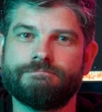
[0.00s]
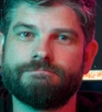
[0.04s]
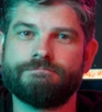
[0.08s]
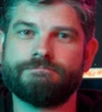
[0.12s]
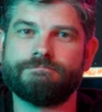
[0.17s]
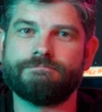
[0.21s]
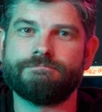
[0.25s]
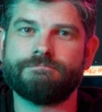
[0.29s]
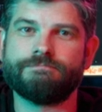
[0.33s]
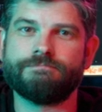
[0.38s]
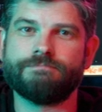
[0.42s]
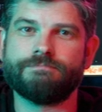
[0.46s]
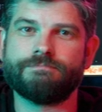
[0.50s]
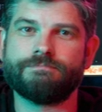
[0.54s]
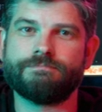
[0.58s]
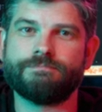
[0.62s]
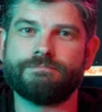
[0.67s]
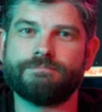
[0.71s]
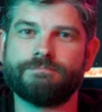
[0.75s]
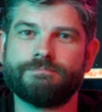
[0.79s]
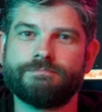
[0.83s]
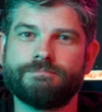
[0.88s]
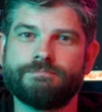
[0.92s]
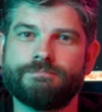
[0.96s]

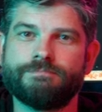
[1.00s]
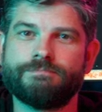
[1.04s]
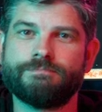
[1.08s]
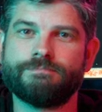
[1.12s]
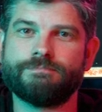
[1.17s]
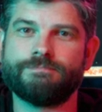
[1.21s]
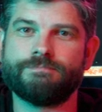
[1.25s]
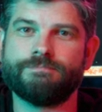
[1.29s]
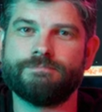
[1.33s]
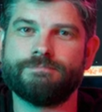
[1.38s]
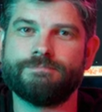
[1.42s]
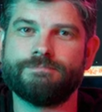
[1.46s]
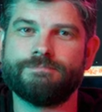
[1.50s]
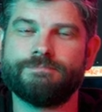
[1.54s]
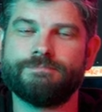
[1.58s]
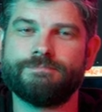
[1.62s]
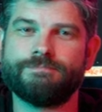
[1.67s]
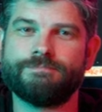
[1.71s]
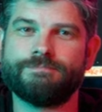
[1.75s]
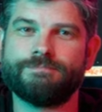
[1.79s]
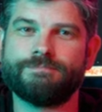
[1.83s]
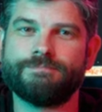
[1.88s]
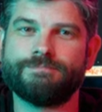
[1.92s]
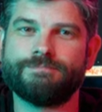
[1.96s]

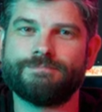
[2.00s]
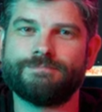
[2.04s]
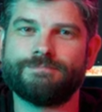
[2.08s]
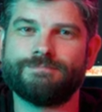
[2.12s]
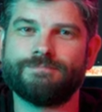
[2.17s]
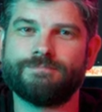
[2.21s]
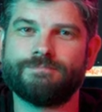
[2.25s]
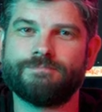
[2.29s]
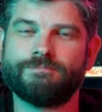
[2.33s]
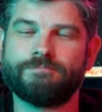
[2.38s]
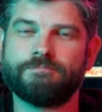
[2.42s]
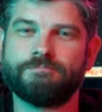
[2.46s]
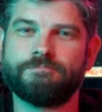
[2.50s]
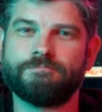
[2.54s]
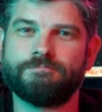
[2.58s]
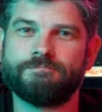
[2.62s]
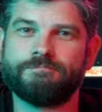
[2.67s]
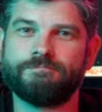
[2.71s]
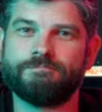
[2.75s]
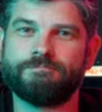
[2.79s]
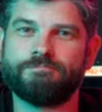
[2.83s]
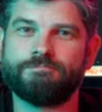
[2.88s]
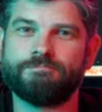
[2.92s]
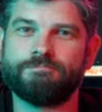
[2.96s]

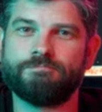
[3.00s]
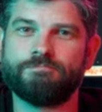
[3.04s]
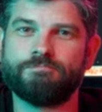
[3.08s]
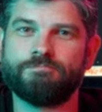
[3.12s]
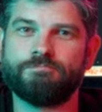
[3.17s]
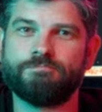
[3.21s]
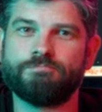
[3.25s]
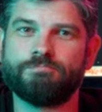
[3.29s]
No words are spoken by the person on screen.